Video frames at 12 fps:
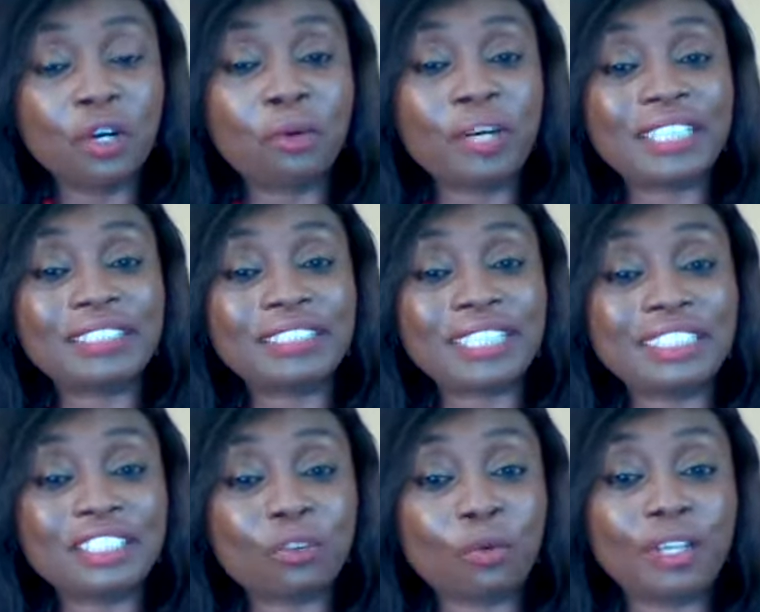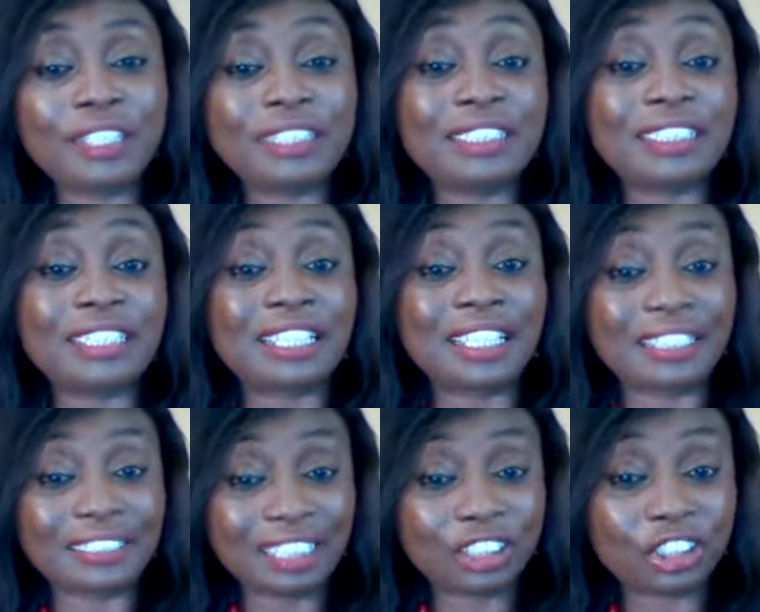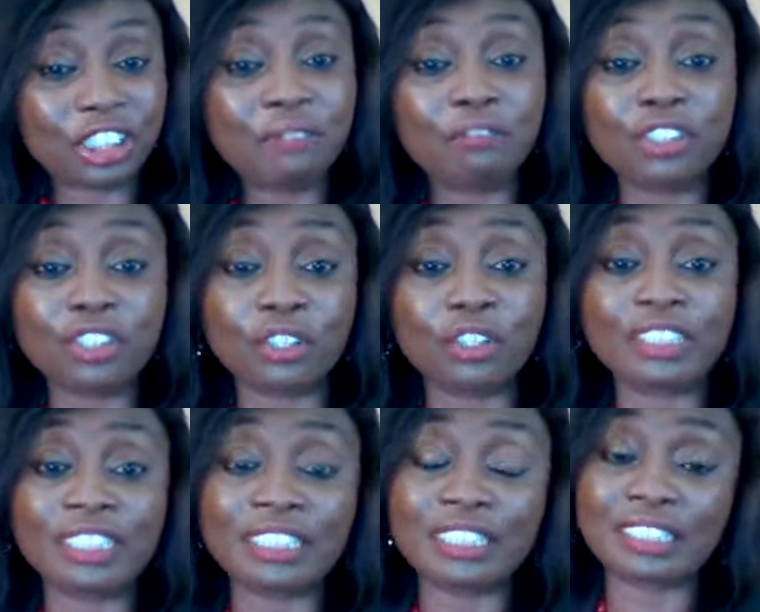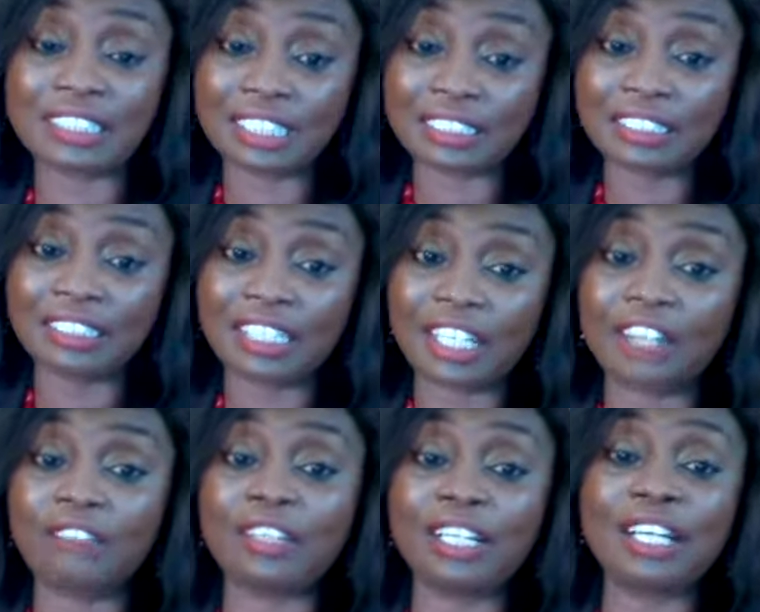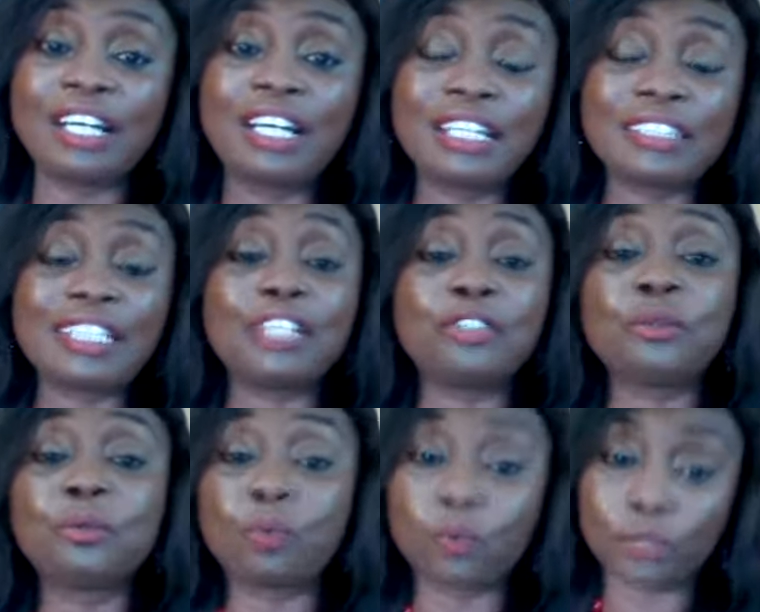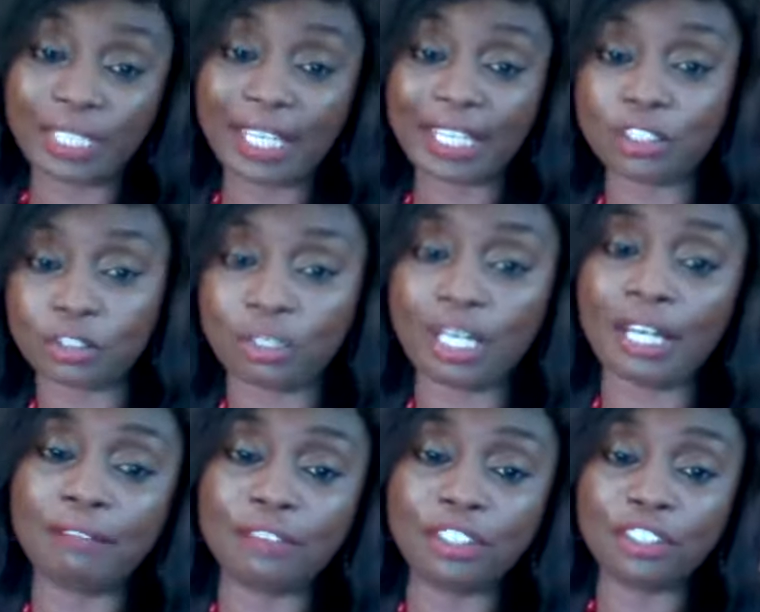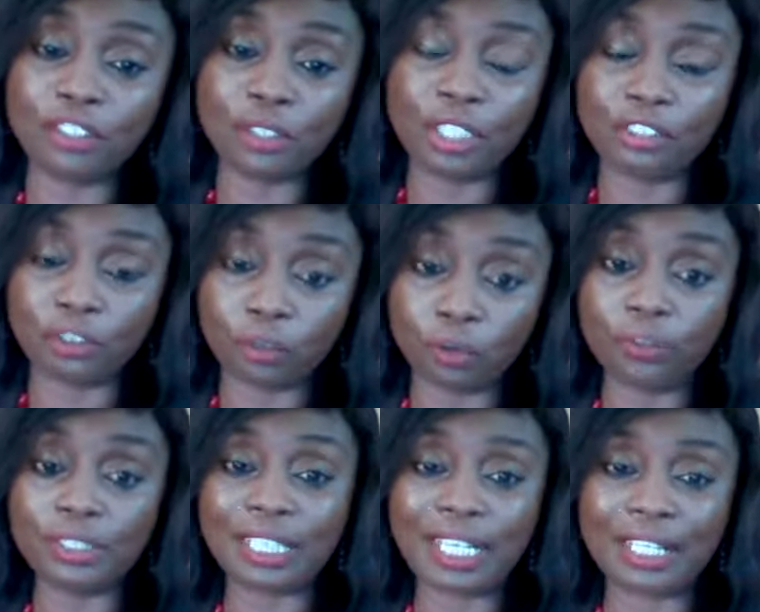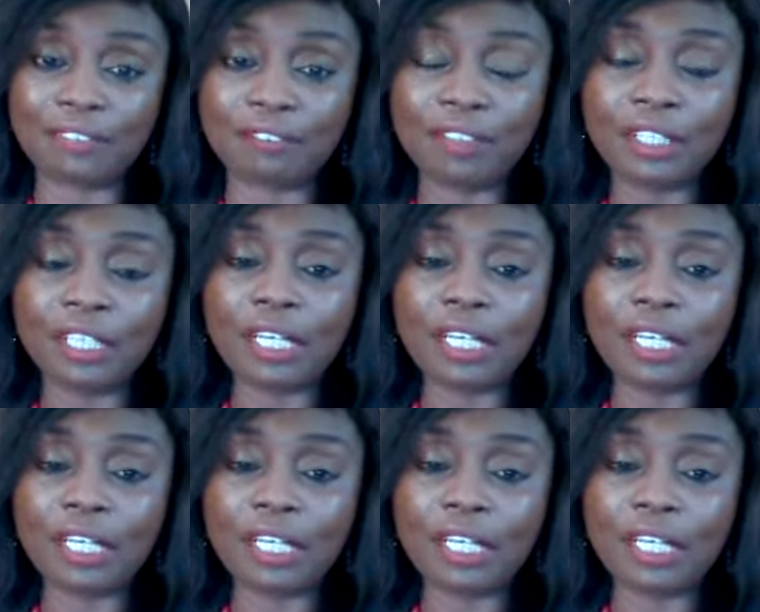who has certain qualities and has achieved results in a certain area that you would like to have in you in your own life.